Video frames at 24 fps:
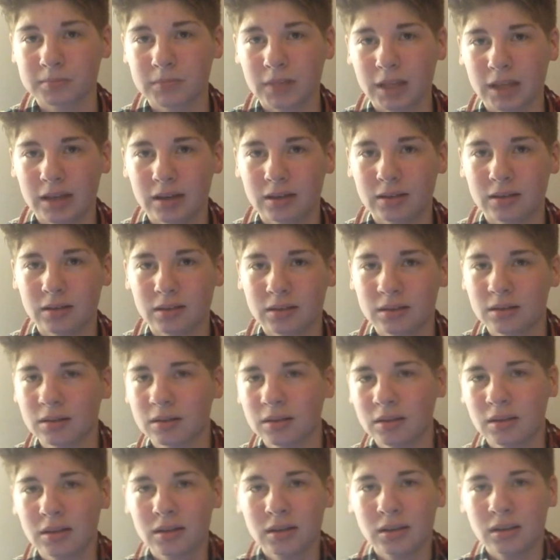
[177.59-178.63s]
And,
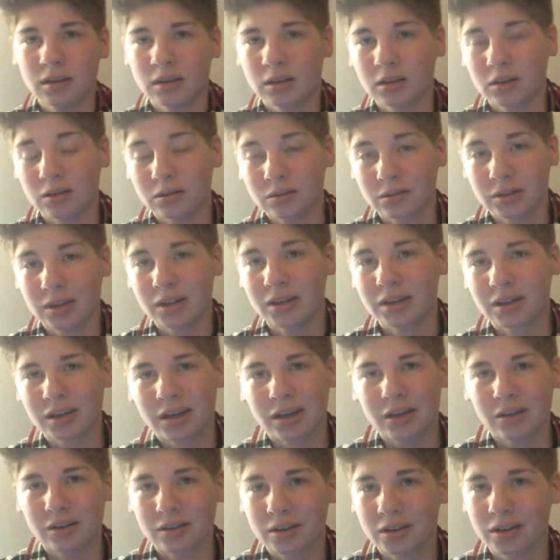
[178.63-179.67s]
getting a
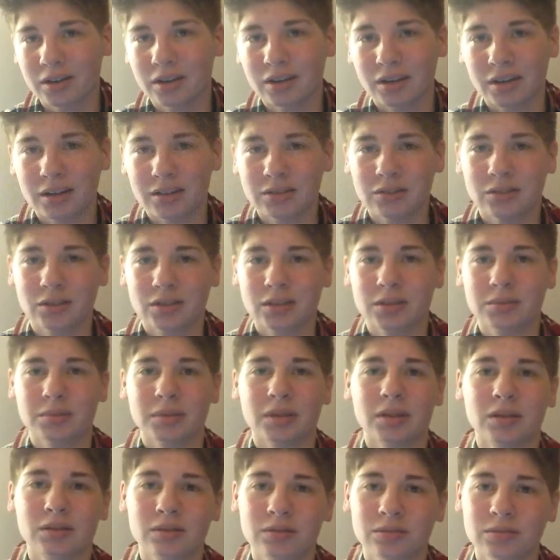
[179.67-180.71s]
haircut I had talked
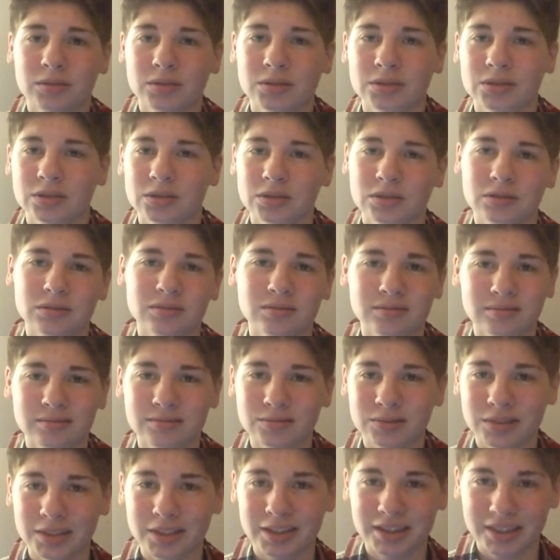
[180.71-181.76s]
about was
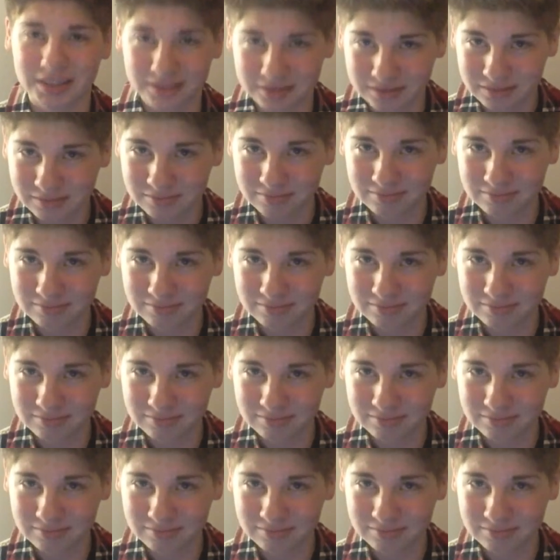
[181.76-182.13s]
really,